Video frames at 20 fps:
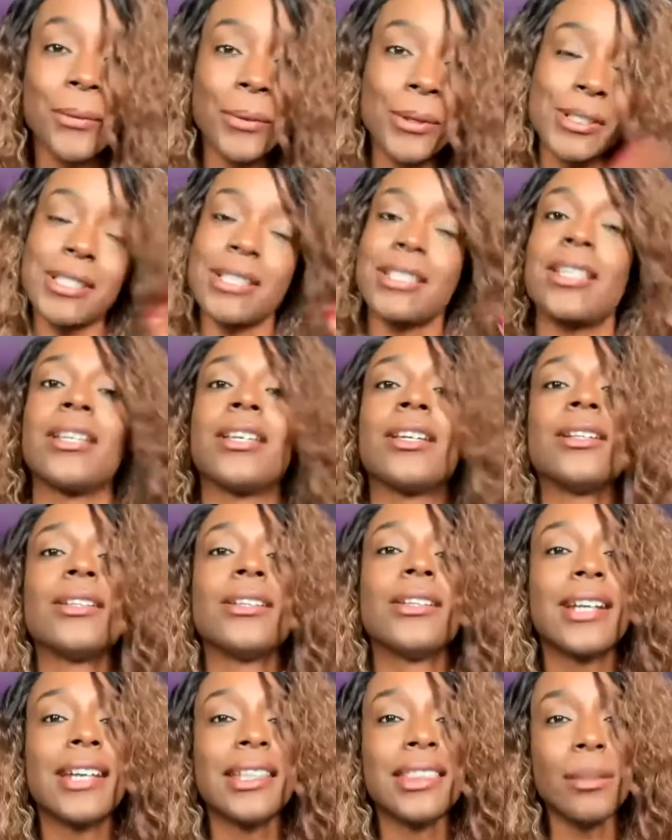we're just going to
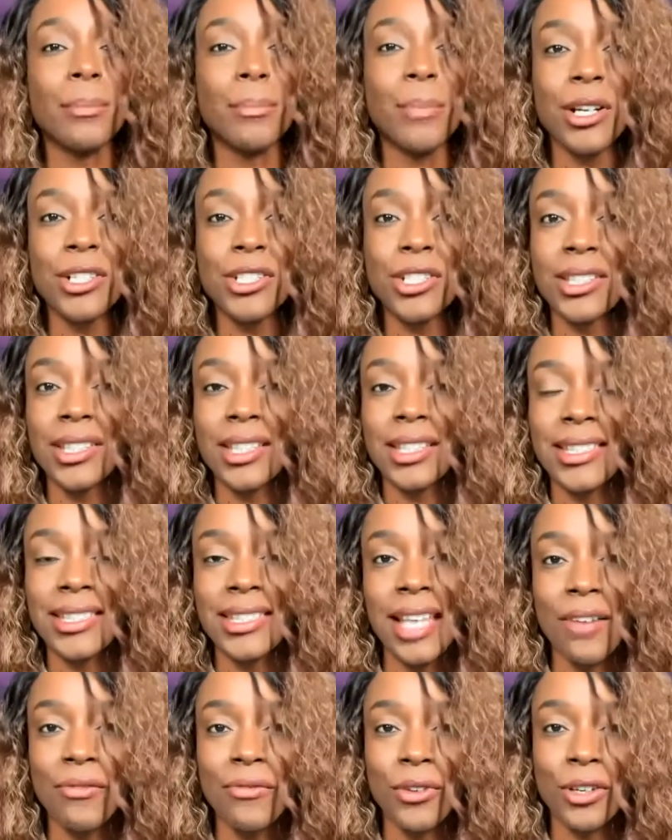look at the budget that's
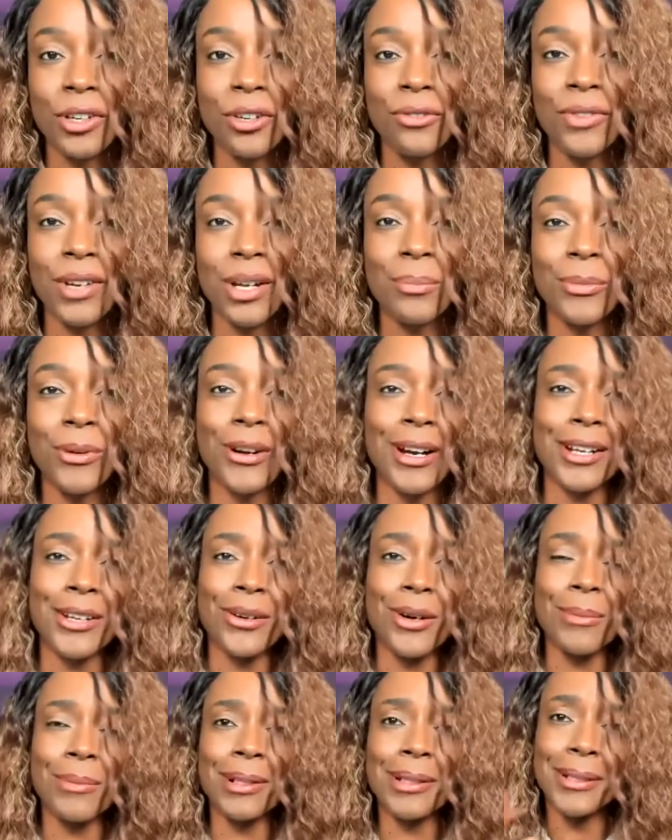set for November. I know
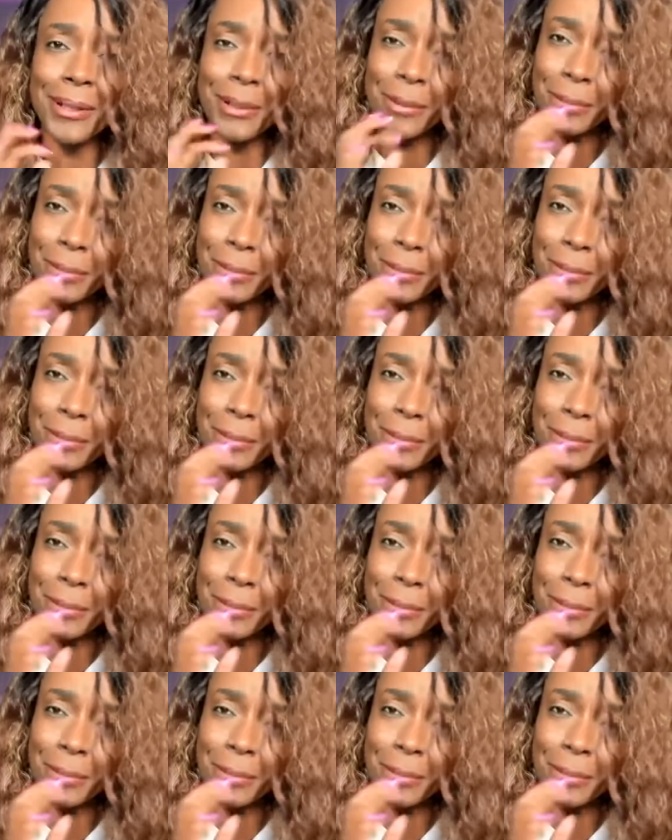I'm a little